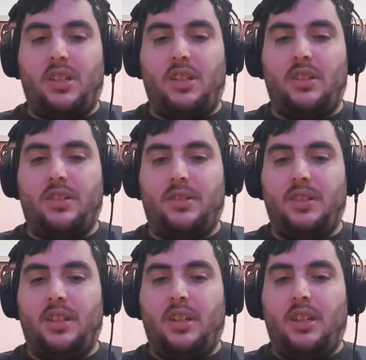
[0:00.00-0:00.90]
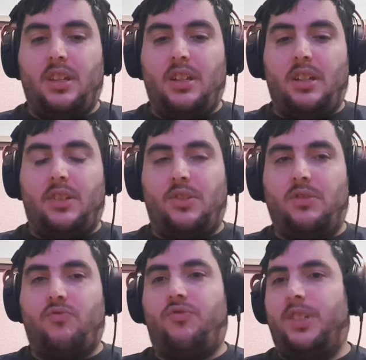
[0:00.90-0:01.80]
And it's
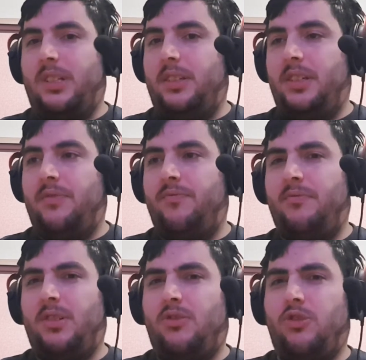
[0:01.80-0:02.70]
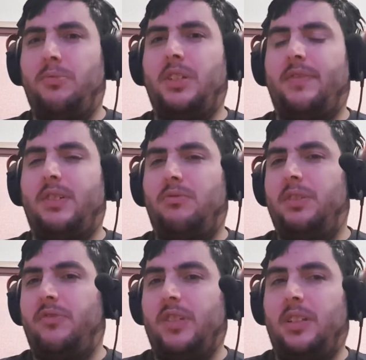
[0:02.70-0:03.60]
not really Kruby's fault when
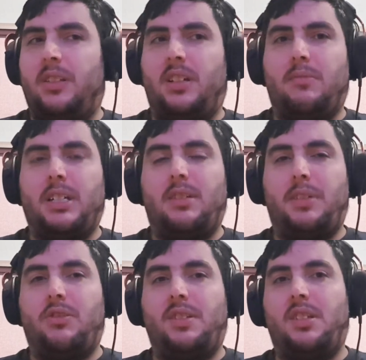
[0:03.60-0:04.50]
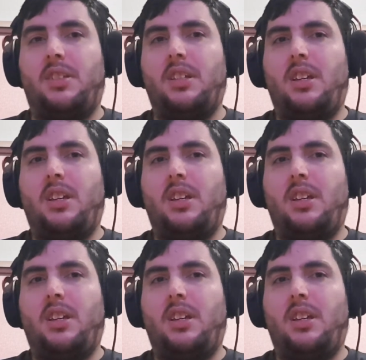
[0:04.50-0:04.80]
you really think about it, because this